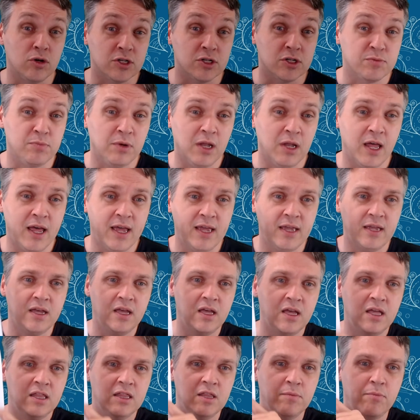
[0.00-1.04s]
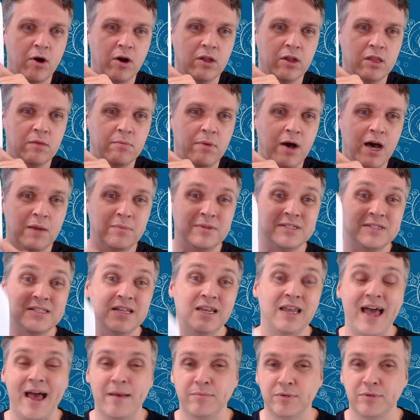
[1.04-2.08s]
display. The part at the bottom is the
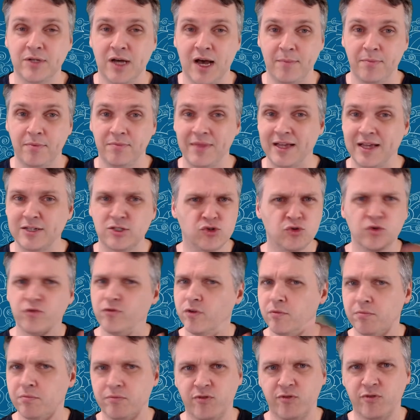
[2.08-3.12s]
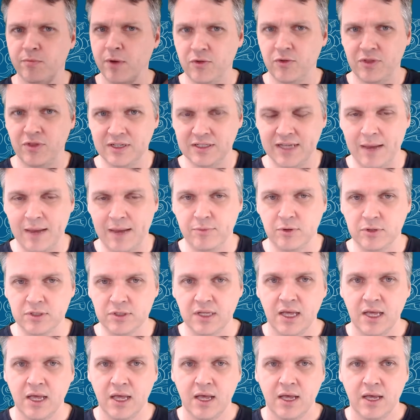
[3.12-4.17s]
laptop. That's true for both examples.
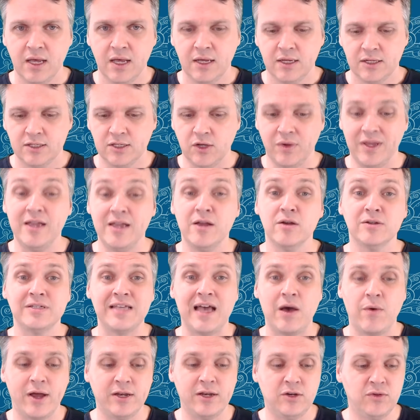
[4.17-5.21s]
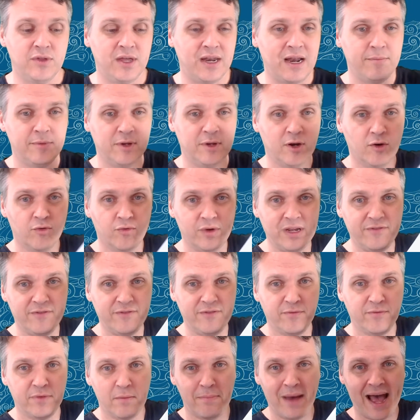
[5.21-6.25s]
So here's how I do that. I'm going to read
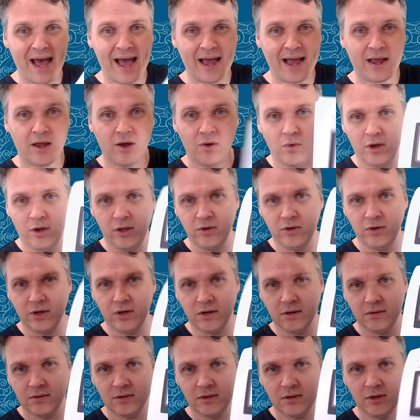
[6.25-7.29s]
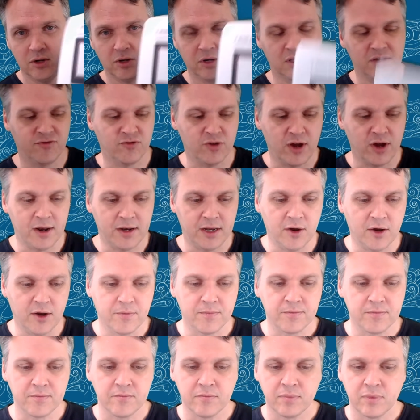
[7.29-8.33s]
from the back while you can look at the front here
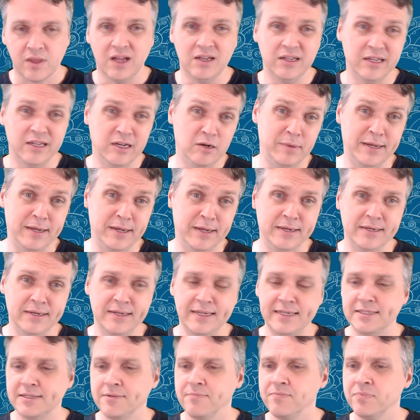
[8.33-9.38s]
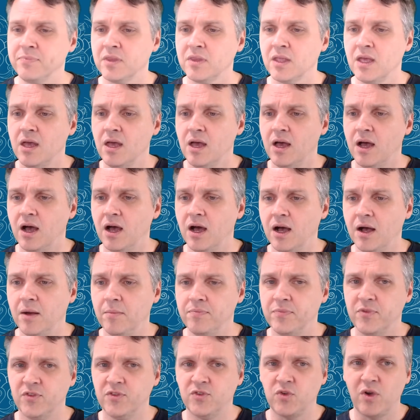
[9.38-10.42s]
a little bit at least.
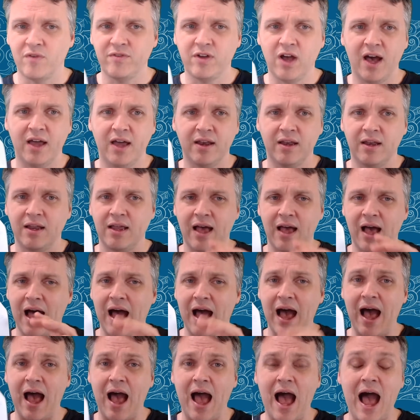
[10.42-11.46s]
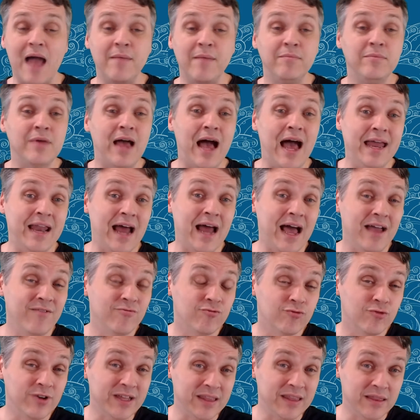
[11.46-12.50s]
So I've
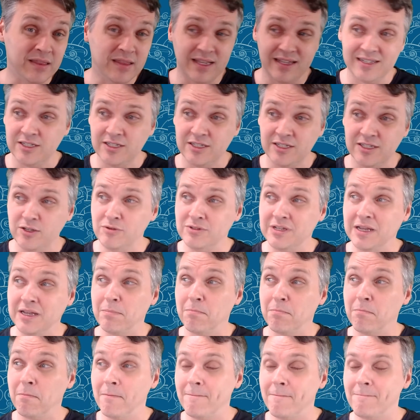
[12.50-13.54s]
written this using